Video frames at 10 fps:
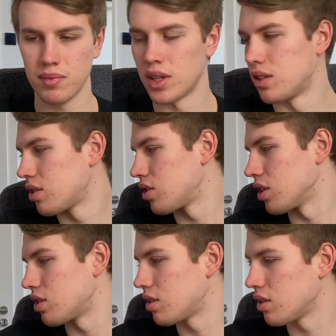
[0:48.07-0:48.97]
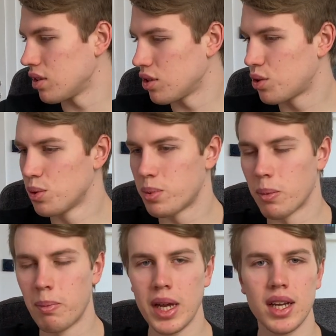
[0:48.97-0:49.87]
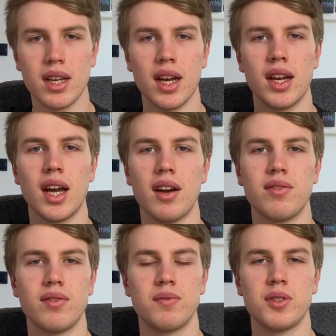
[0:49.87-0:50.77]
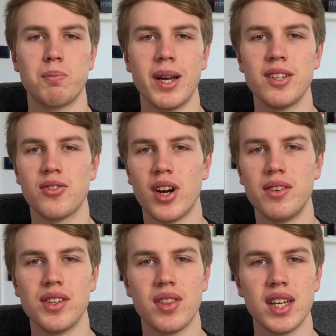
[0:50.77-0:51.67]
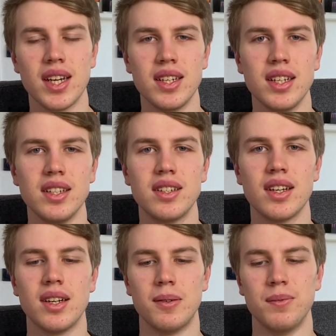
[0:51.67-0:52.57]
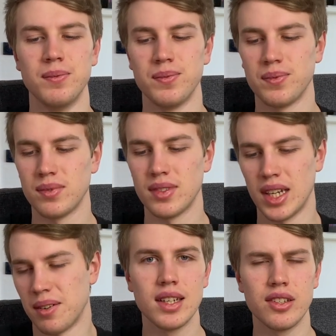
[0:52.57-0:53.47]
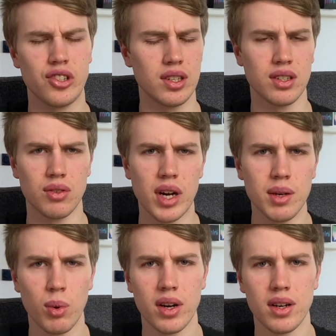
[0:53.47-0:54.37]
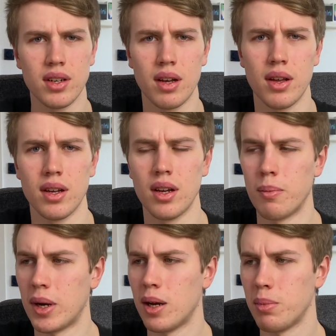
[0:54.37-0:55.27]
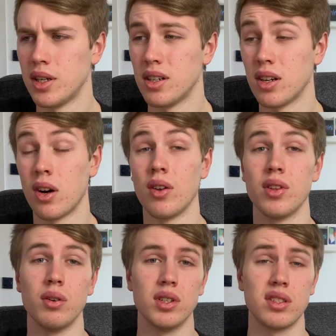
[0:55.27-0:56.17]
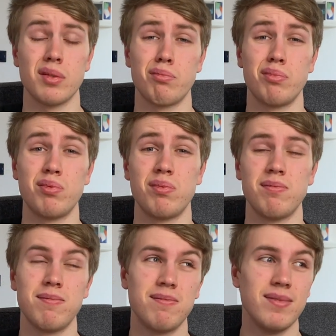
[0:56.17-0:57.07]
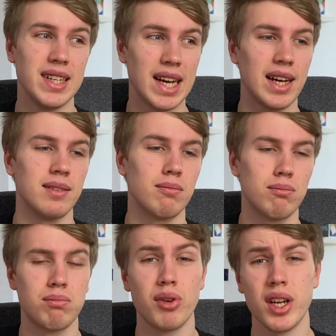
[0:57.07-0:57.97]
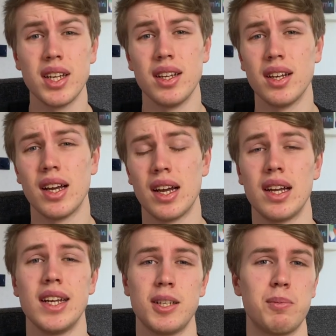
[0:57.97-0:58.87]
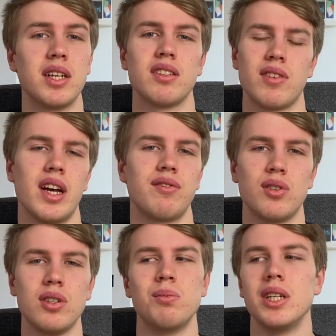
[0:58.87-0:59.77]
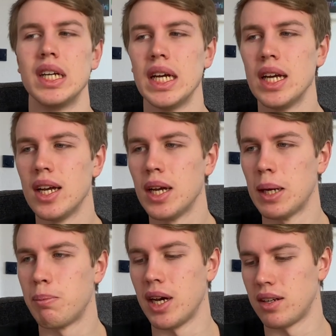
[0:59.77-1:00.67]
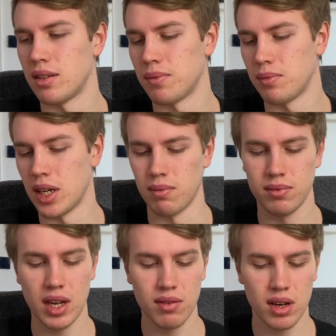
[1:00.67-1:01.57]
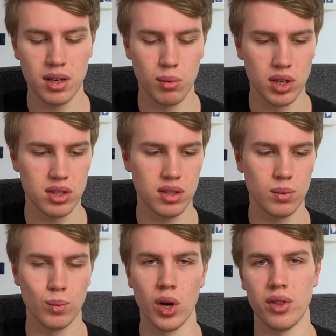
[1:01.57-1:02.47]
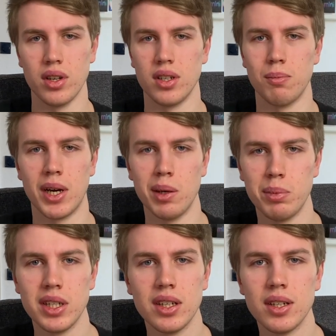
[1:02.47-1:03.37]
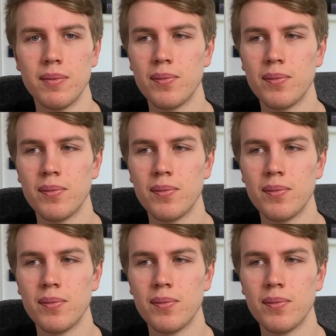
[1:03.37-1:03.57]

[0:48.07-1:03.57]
it's just super big and I have space for everything I need. Yeah, it's just a great one in my opinion, although it's pretty expensive, I have to admit, but yeah, definitely was worth it in my opinion.